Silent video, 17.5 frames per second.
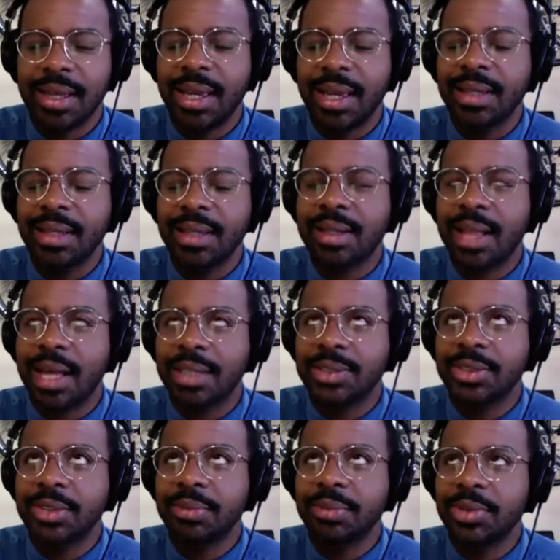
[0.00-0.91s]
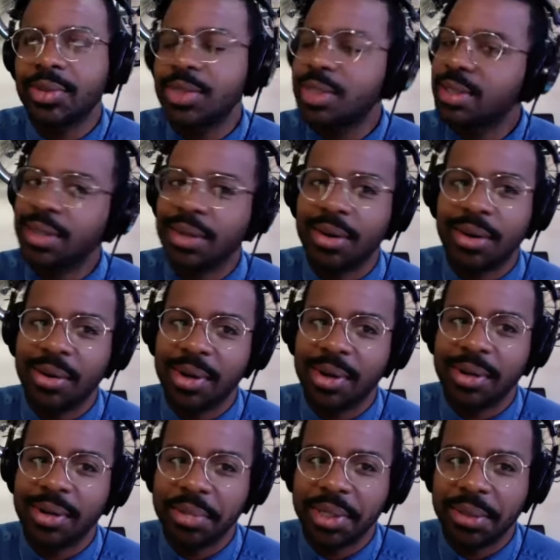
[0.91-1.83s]
In classical music, there
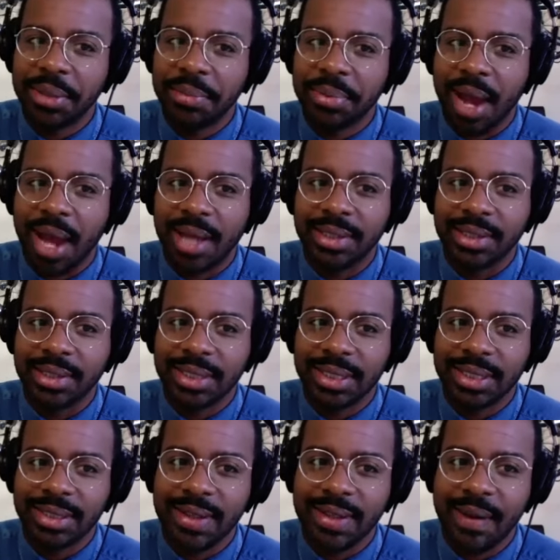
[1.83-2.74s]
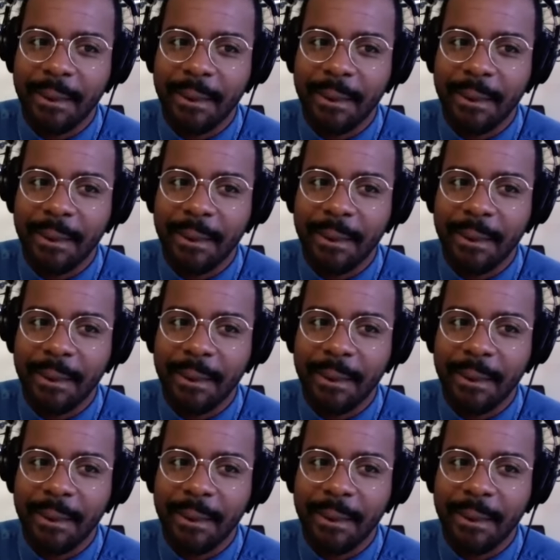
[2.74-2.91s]
aren't many prodigies.